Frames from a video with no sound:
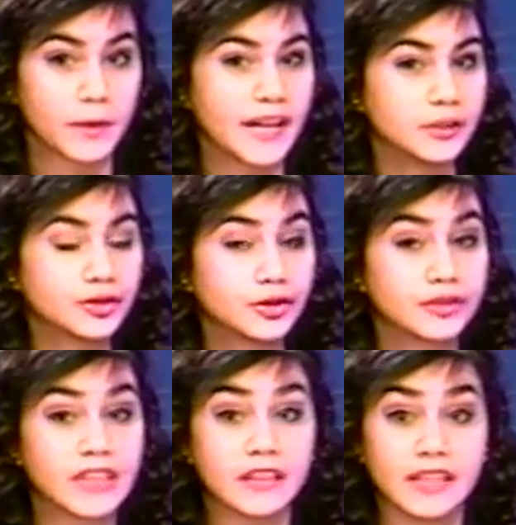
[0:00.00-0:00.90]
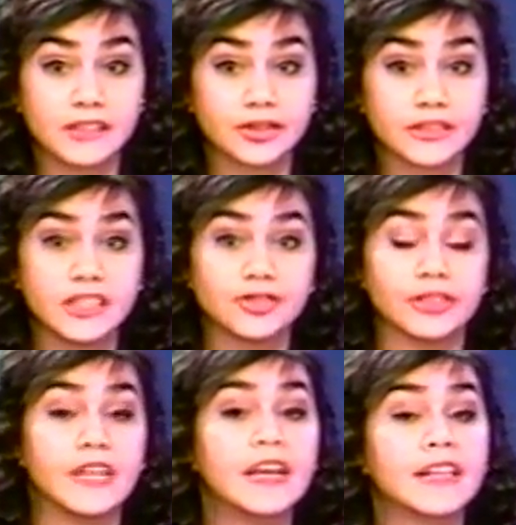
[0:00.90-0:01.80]
by introducing a legislation
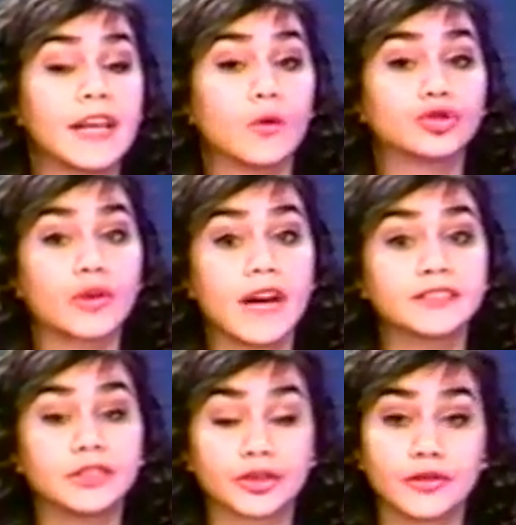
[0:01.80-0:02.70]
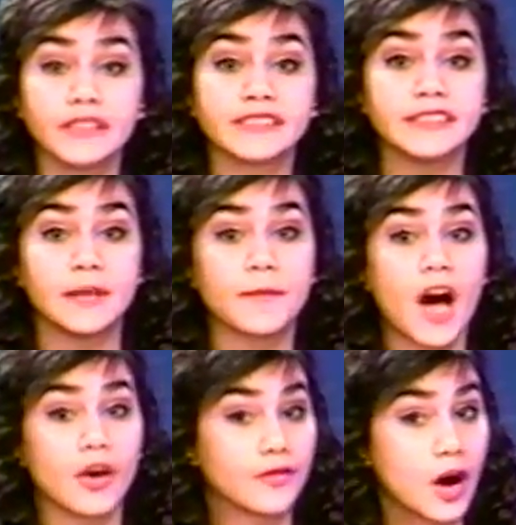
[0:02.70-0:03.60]
that would try to decrease the
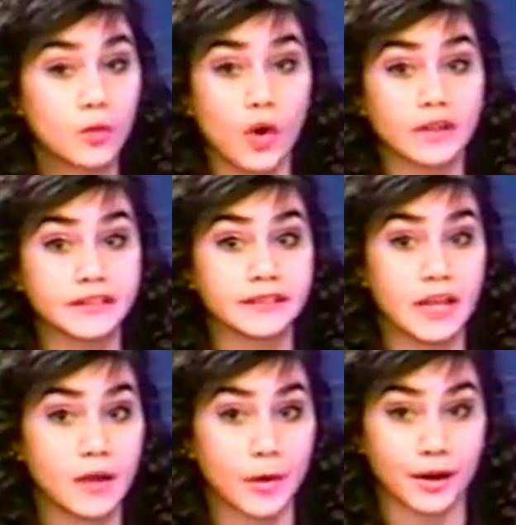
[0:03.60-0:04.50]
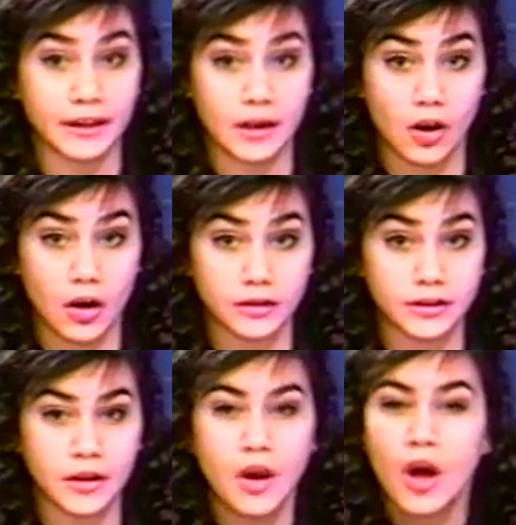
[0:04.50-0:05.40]
amount of unwanted telemarketing calls.
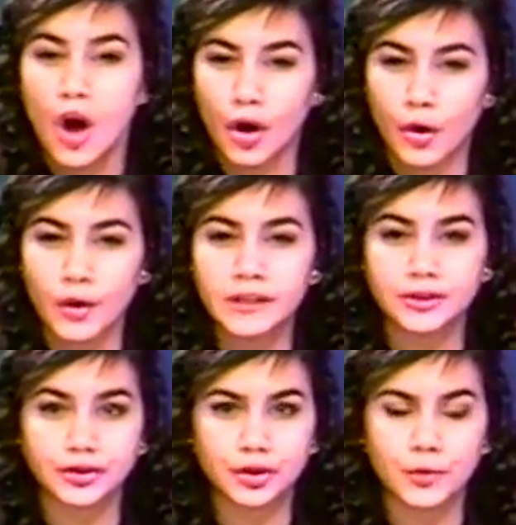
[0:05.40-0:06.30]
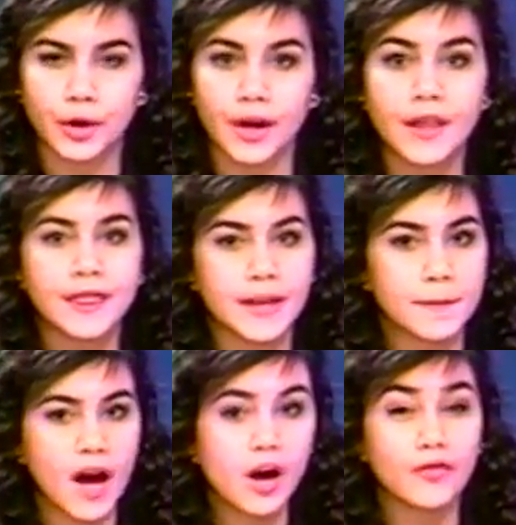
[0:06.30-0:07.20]
According to Schumer, the
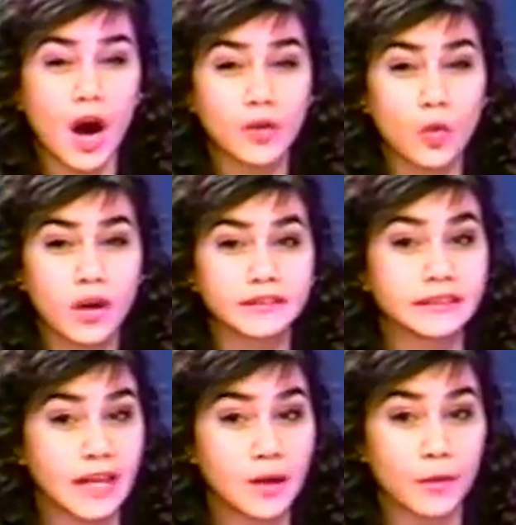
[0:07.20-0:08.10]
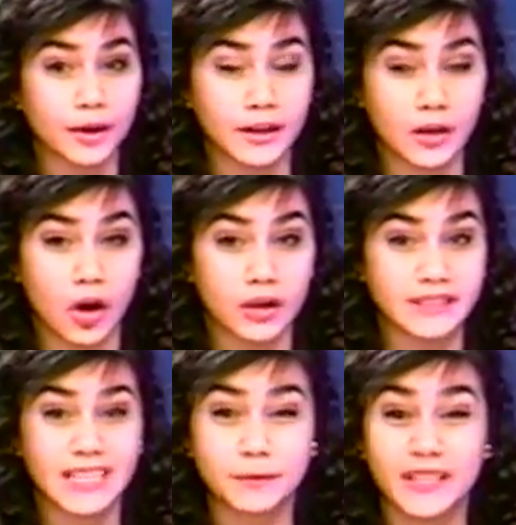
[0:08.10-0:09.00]
amount of unwanted telemarketing calls
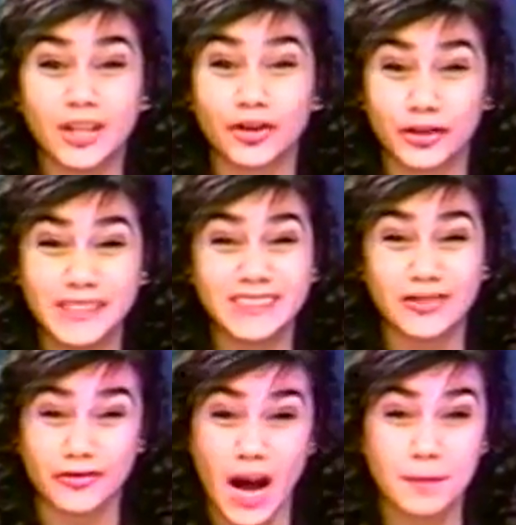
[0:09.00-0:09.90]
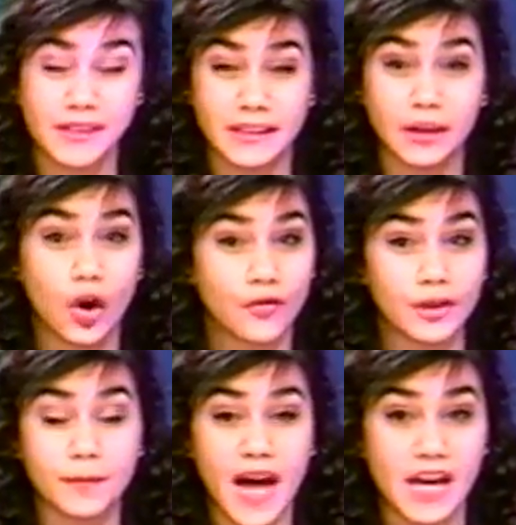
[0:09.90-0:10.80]
has been increasing rapidly over
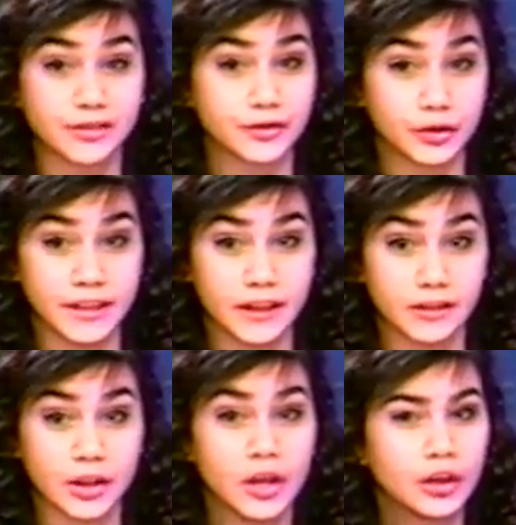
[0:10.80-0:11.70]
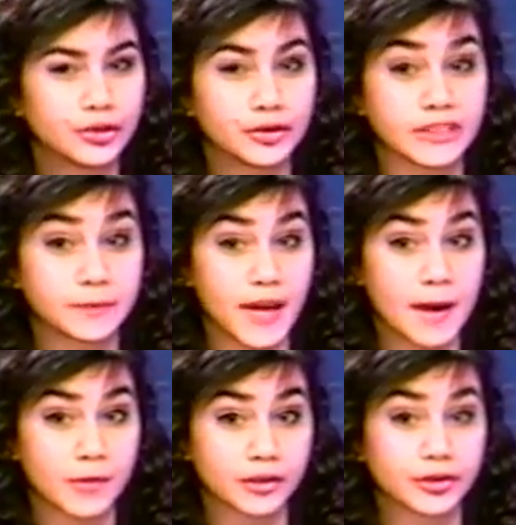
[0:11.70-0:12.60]
the past few years due to
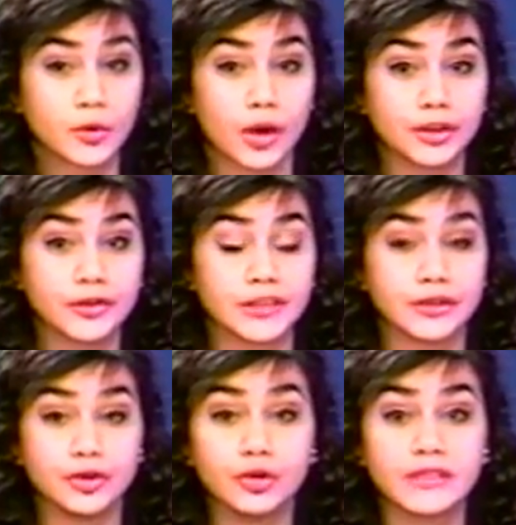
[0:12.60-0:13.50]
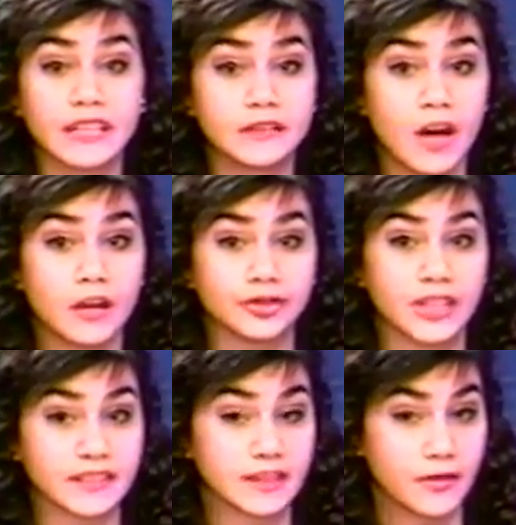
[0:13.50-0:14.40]
spammers who are using new technology
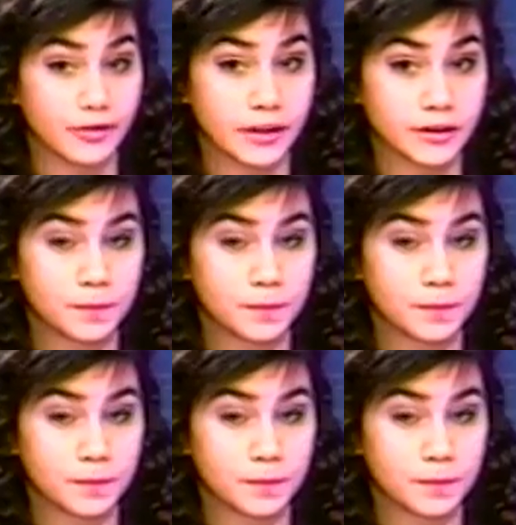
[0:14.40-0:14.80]
as leverage.